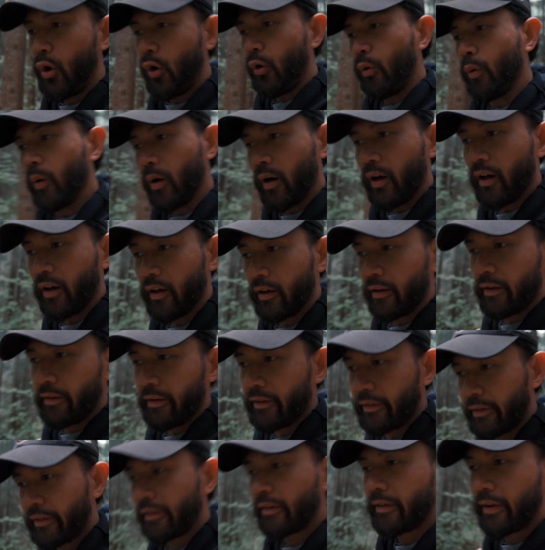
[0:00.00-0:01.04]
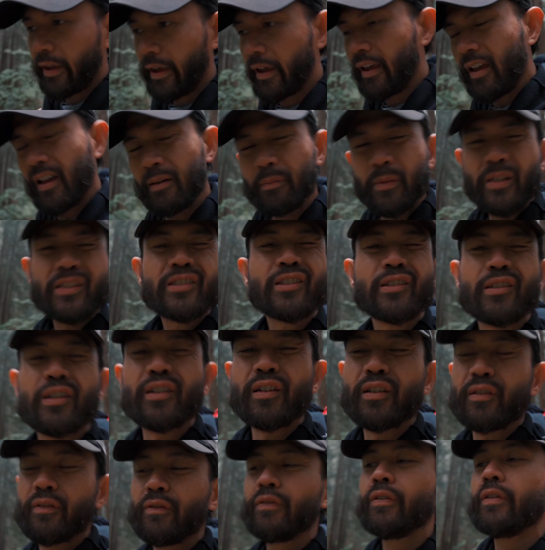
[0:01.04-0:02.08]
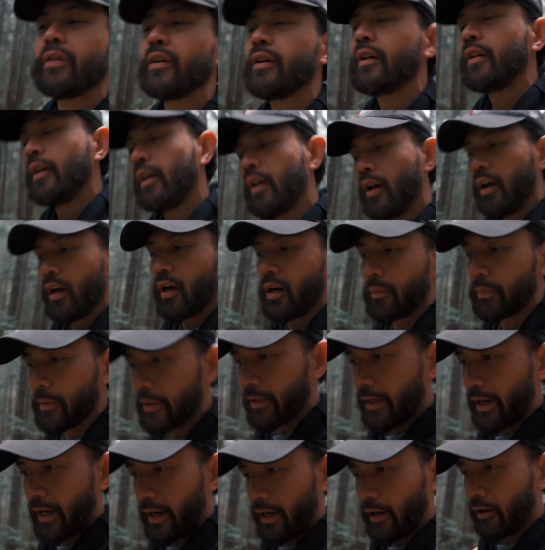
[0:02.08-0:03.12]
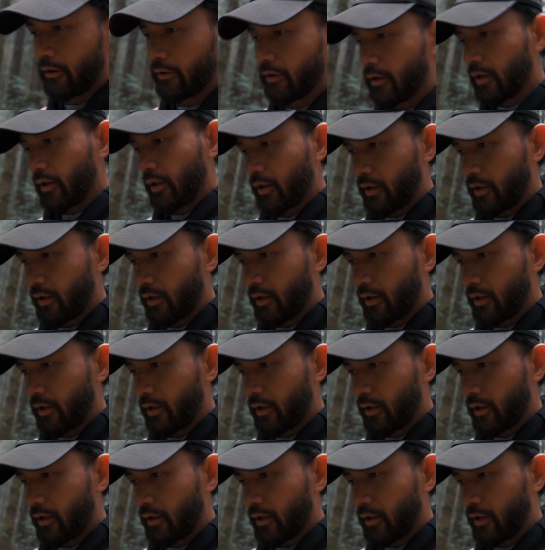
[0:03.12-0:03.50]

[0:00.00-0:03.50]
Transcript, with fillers: was a mixture of up and down,